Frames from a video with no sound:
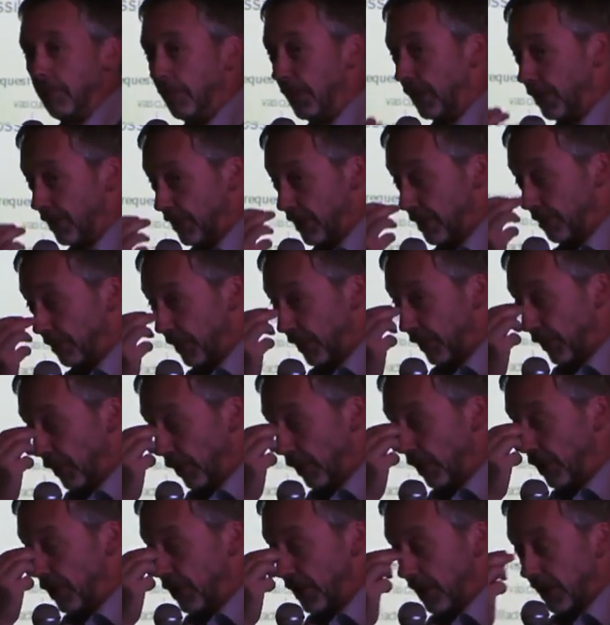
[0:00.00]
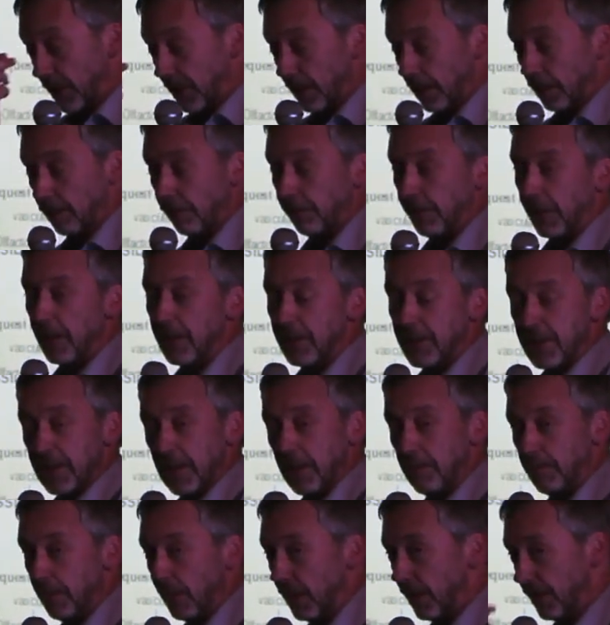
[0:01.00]
because the pathology affects
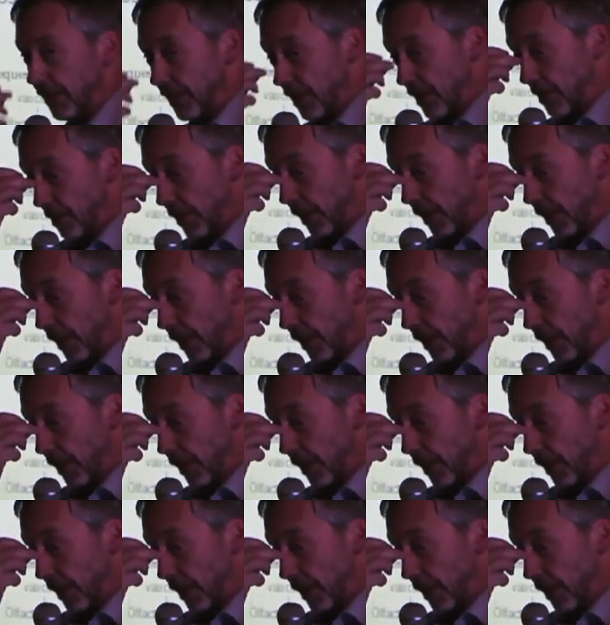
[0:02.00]
that part of